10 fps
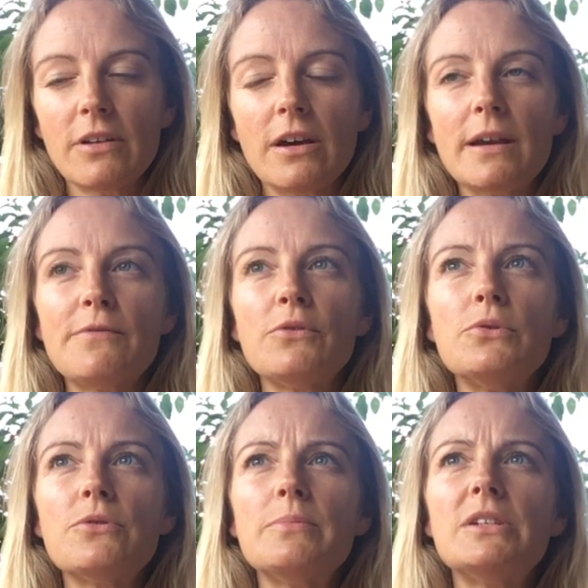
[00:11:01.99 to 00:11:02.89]
of life,
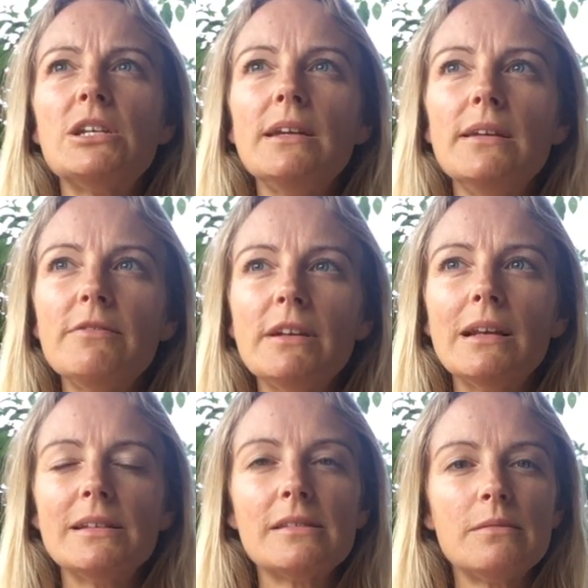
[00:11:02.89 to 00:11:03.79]
or the
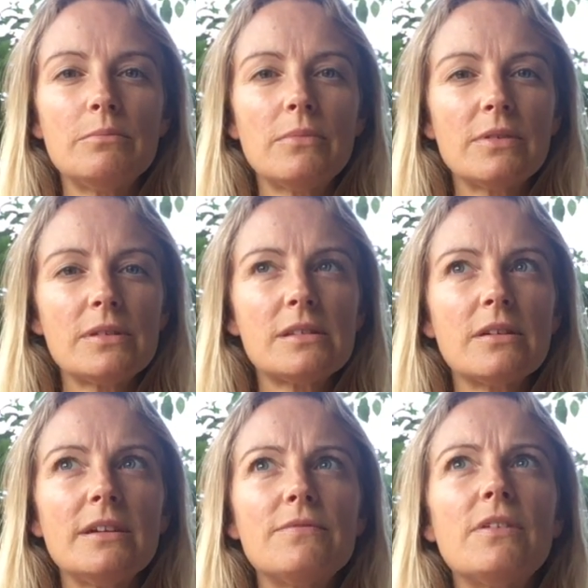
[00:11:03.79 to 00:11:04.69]
materialism
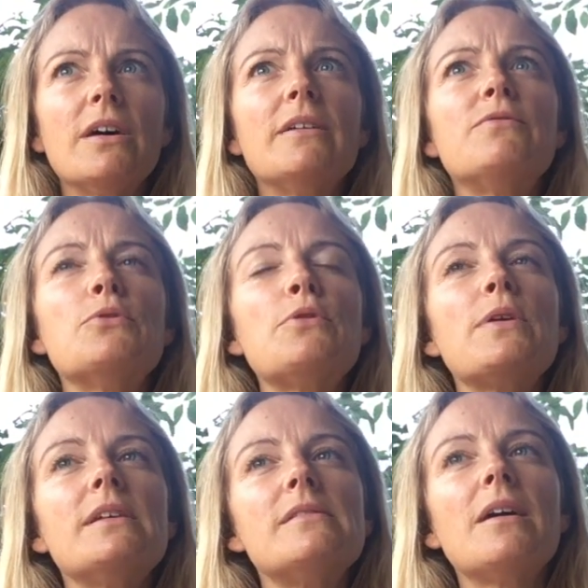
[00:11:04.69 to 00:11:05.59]
side of life, or
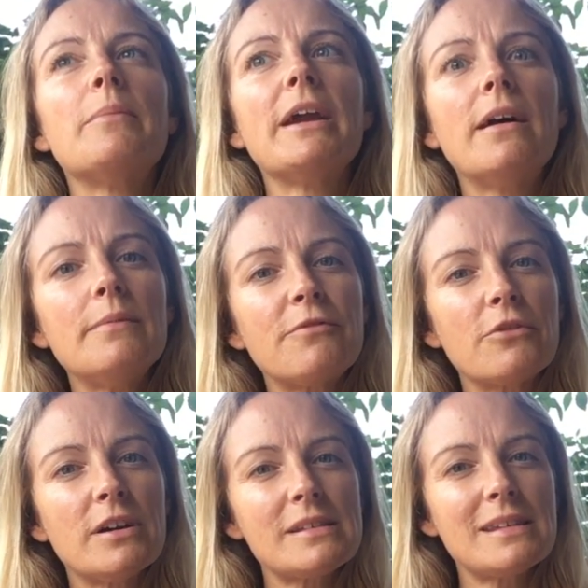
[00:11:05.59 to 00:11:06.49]
things are coming up
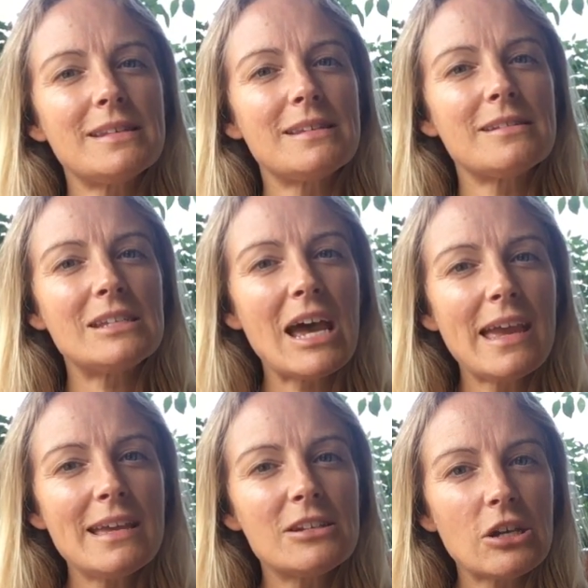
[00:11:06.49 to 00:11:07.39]
for us, is to
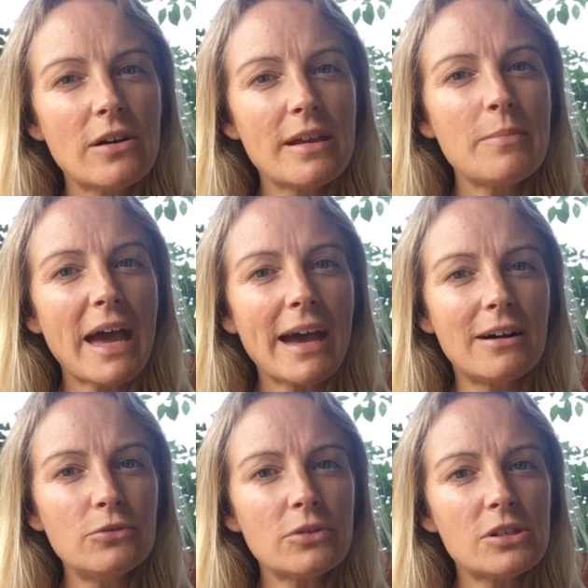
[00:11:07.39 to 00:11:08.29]
take time
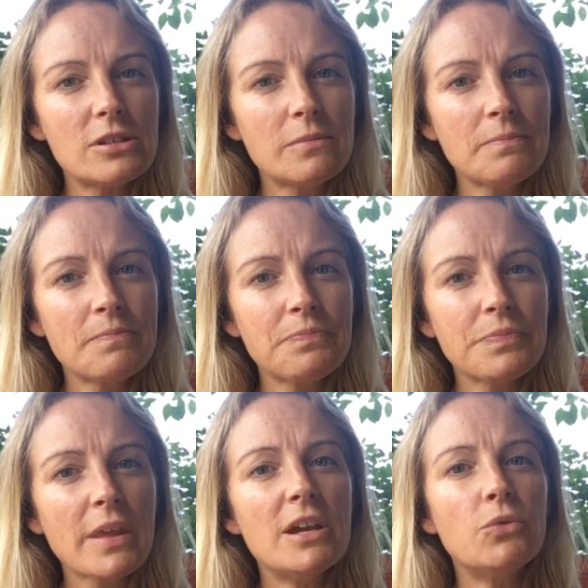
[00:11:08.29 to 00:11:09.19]
out
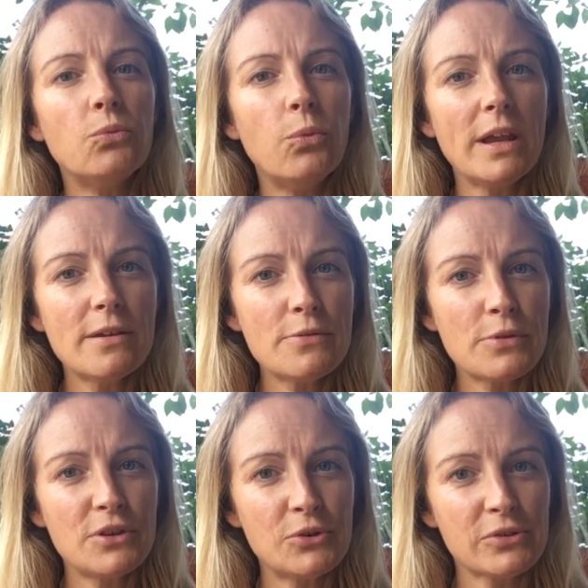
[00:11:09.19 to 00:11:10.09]

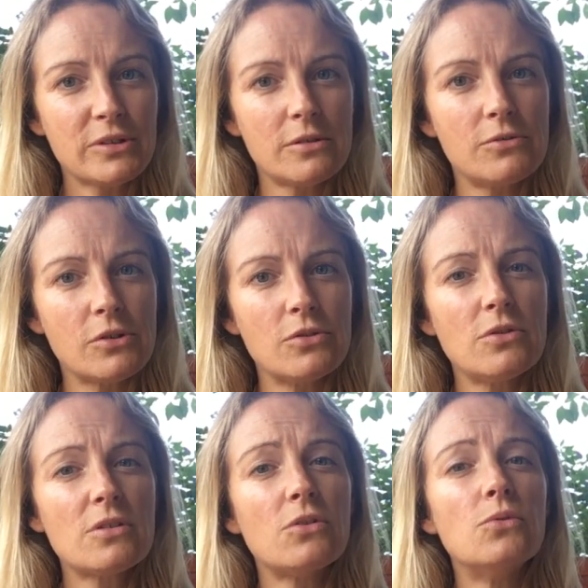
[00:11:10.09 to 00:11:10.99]
with your soul
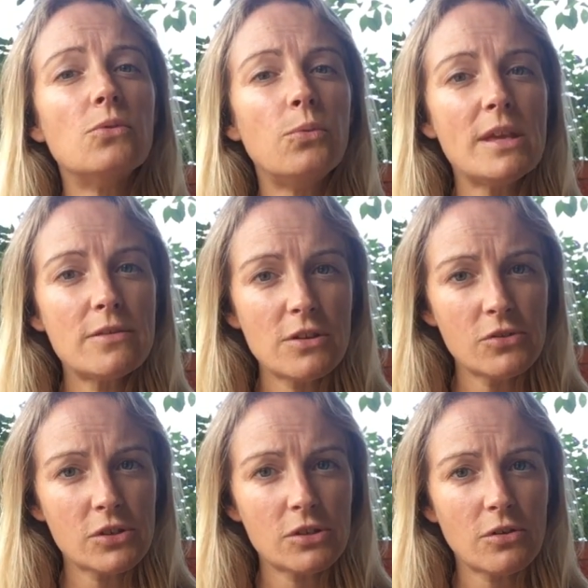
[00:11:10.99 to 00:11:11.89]
dog or with
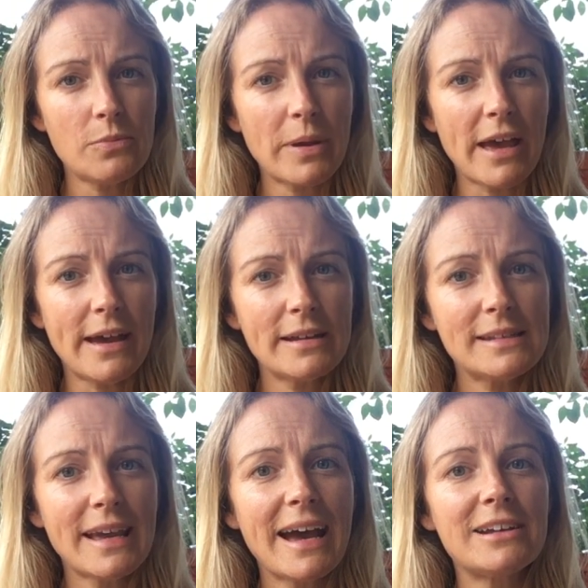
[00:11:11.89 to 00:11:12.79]
your soul
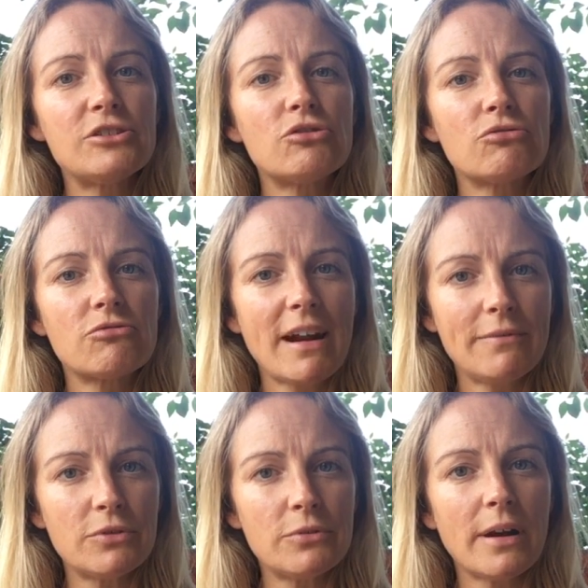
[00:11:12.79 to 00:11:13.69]
pet and
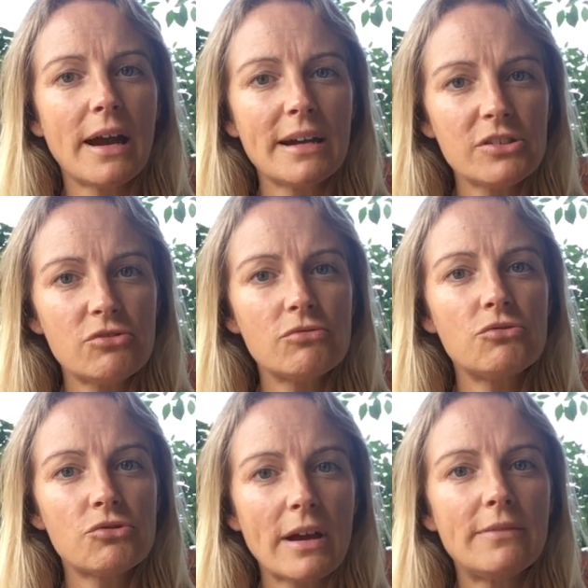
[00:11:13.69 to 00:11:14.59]
travel, astral
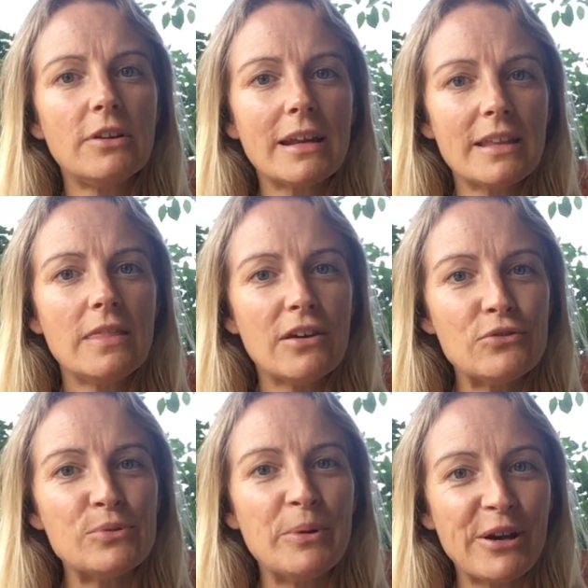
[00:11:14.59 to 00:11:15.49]
travel in
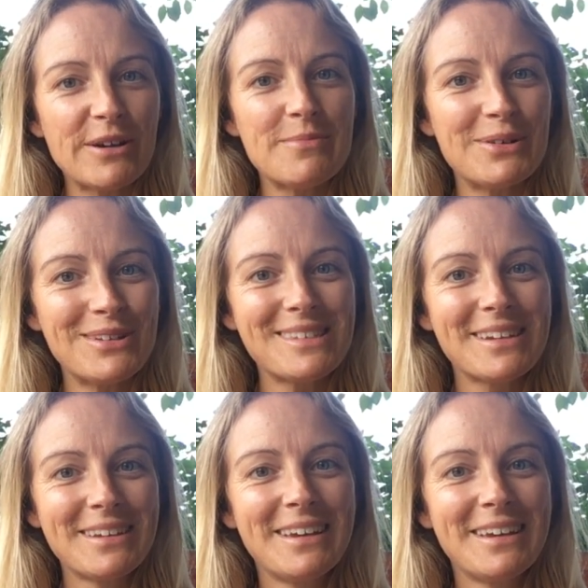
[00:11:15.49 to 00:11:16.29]
those Merkabas.